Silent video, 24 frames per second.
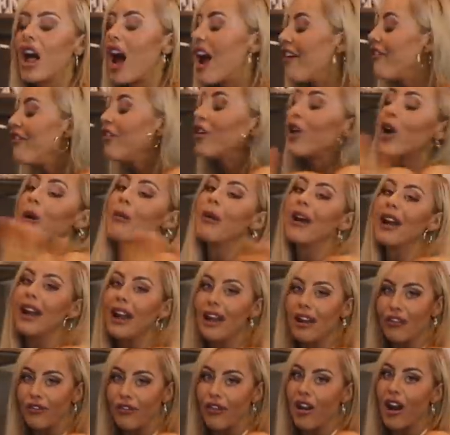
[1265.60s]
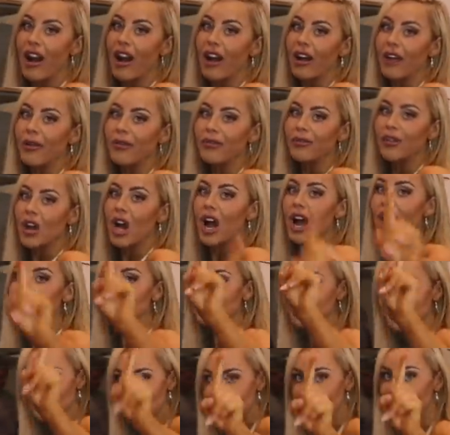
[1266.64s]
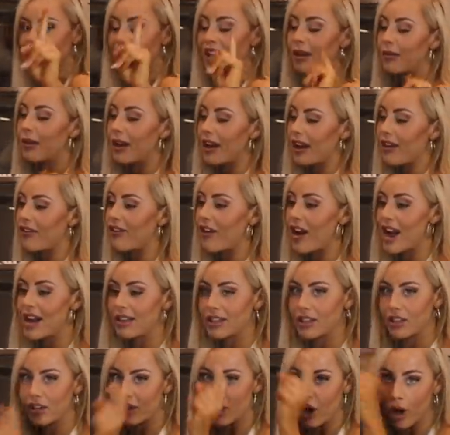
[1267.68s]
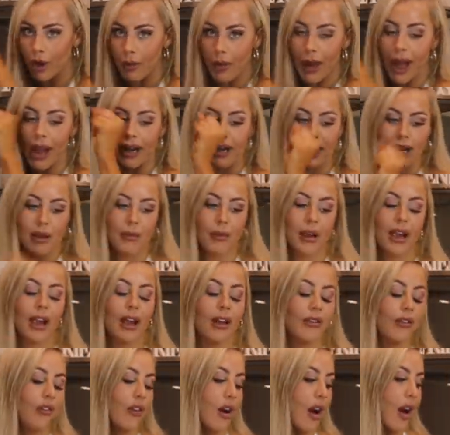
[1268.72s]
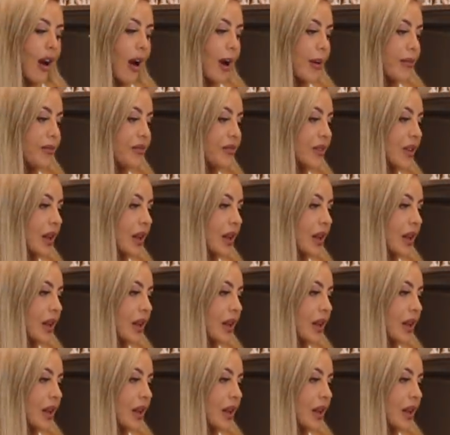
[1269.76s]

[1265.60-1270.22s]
I forgot my air fryer. I did forget my air fryer. I had to go back, get my air fryer.